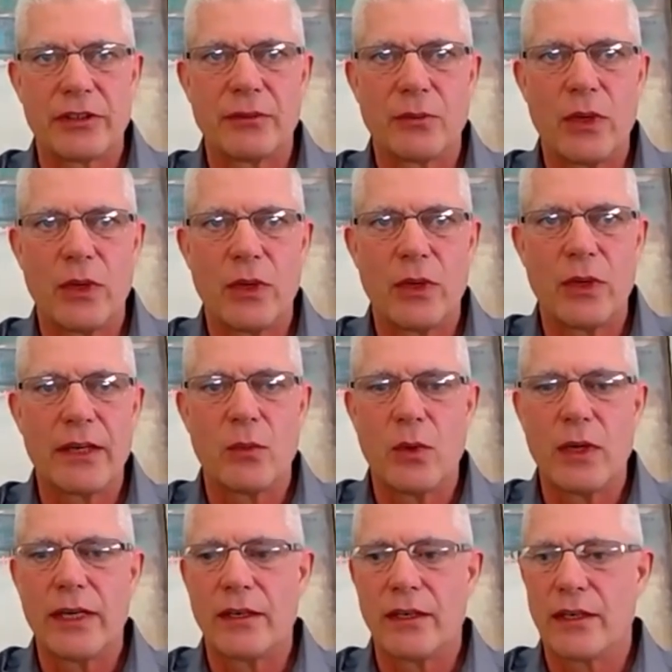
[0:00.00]
Why
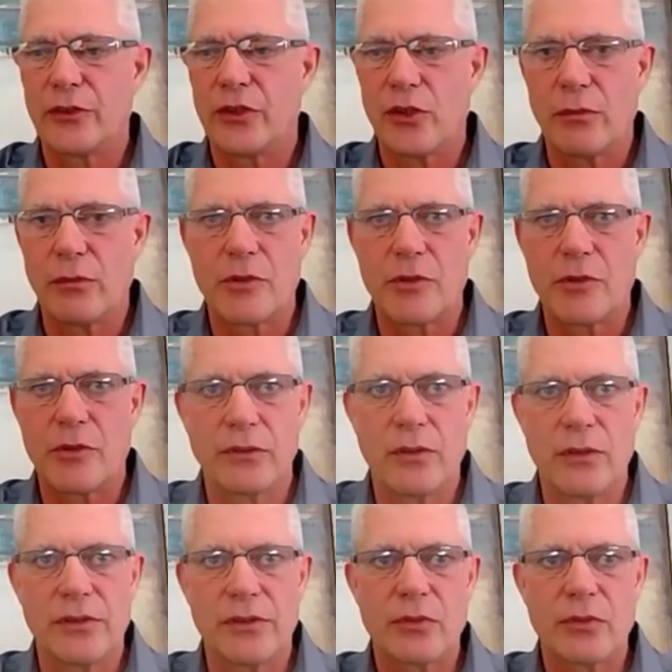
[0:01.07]
are jobs being lost?